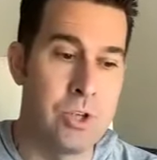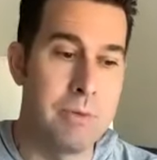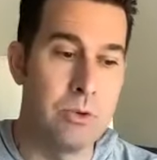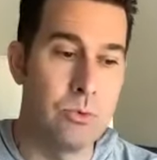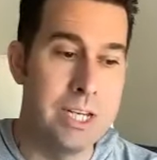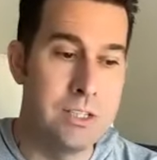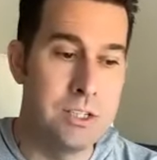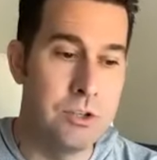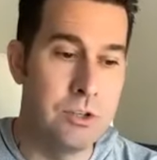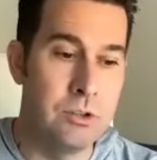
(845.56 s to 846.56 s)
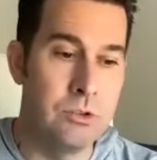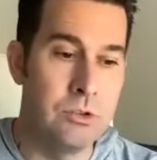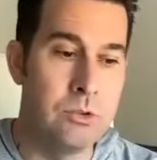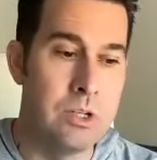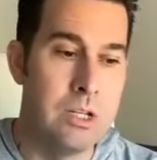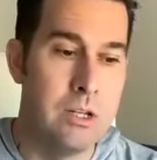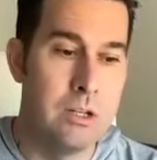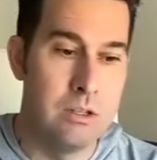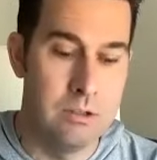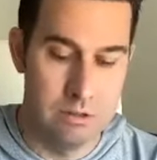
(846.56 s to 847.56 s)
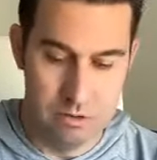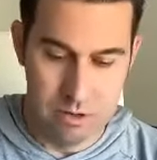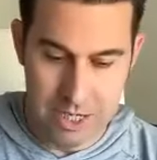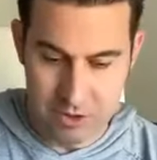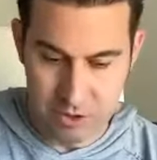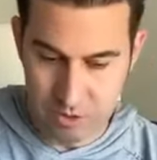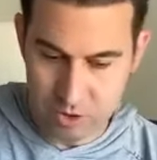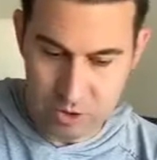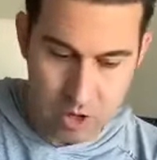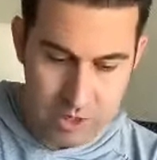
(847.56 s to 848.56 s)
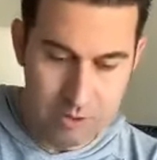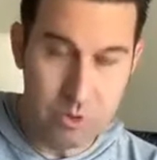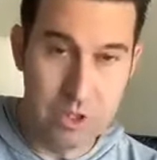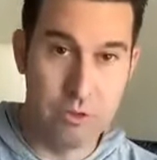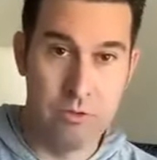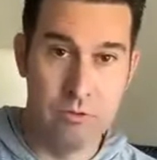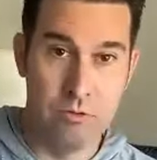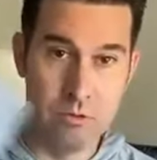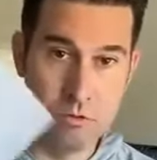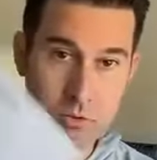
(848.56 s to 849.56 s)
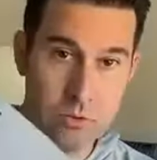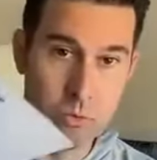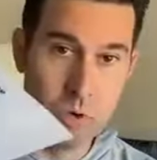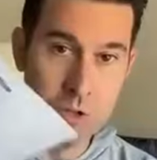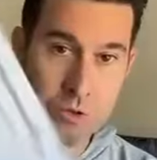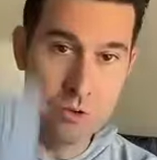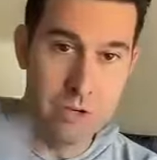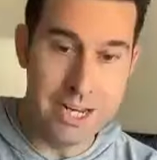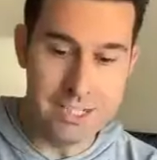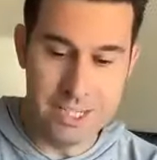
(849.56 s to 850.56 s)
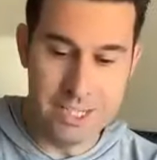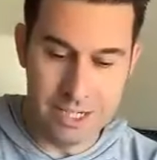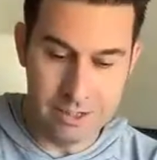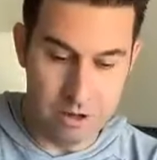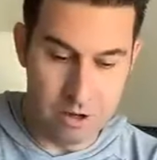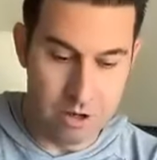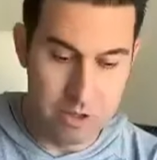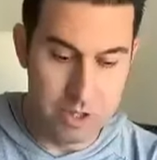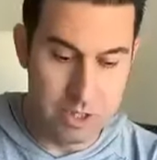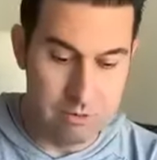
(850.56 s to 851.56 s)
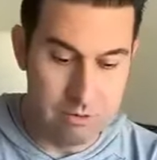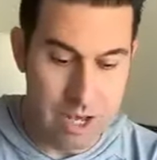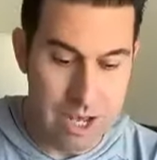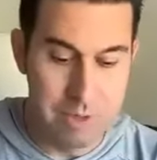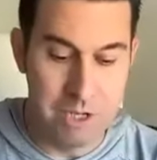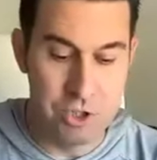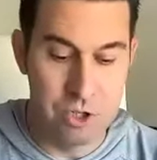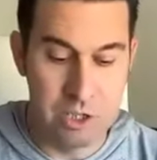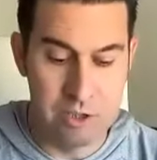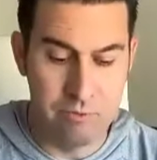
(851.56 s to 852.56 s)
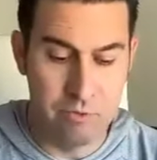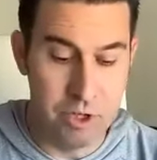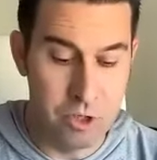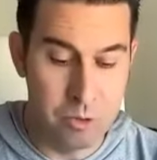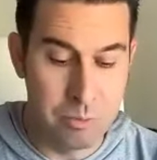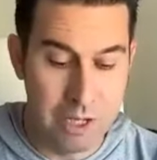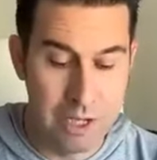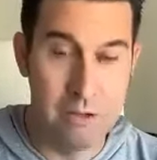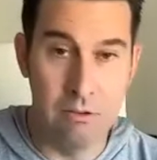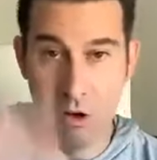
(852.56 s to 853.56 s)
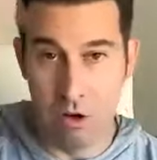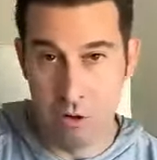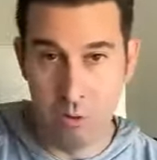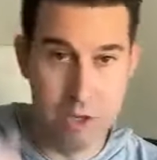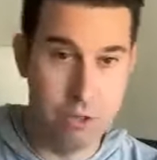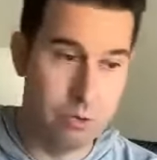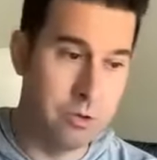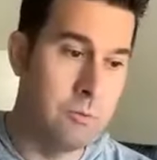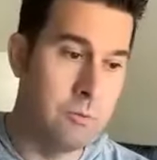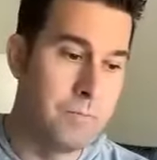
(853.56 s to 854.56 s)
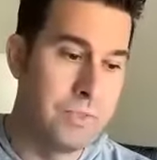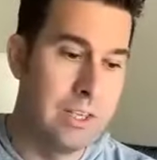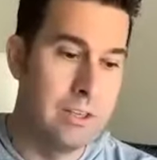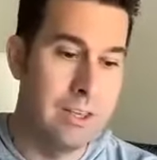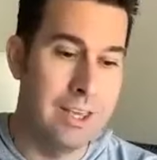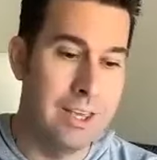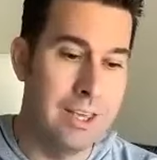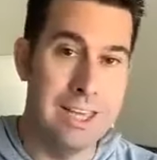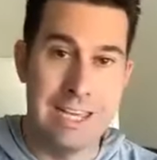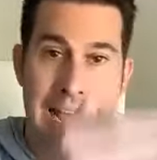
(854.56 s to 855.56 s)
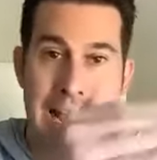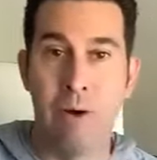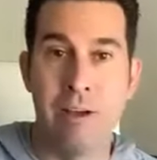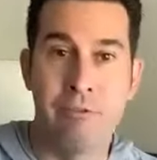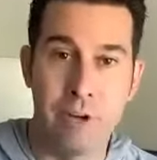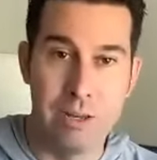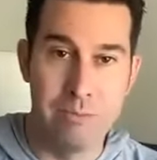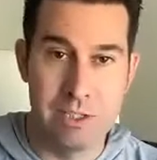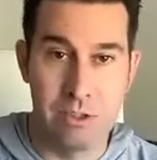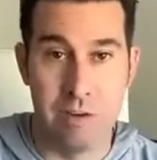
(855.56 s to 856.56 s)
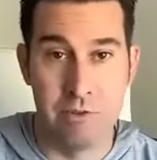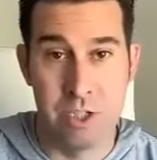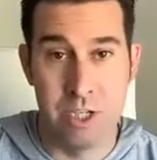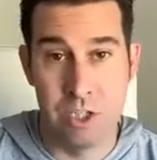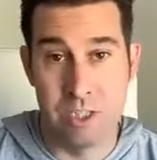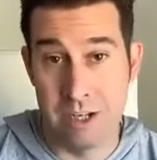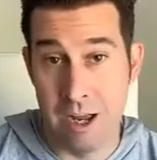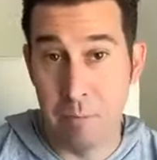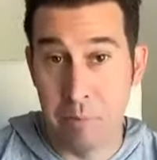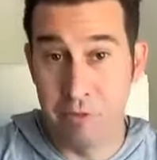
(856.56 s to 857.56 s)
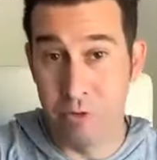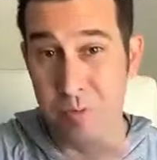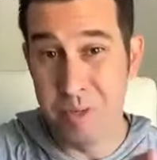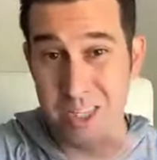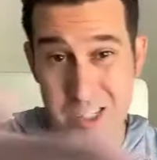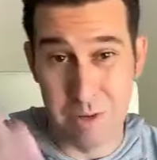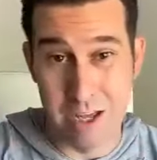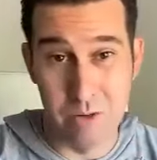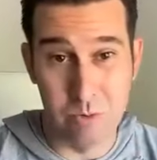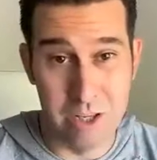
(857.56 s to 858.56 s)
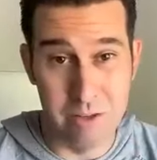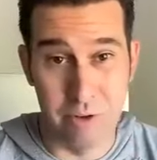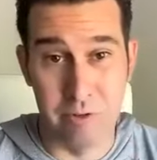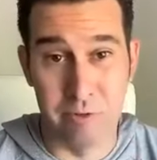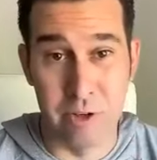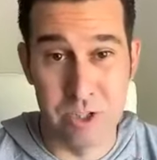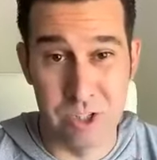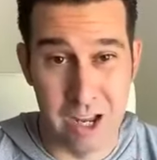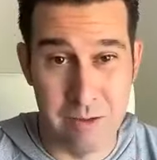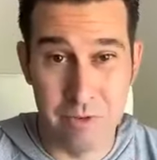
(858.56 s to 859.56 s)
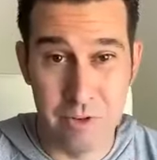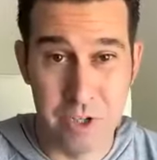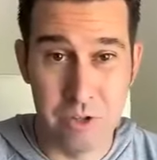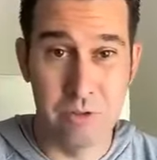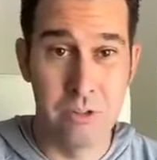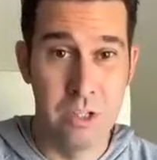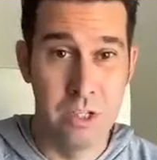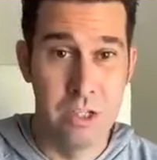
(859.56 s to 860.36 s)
So I'm going to read to you. It's starting with 1 through 18 on the, I'm not sure it's for you, but all the way through and like how I frame these conversations. And I'm performing this, by the way, for the first time for you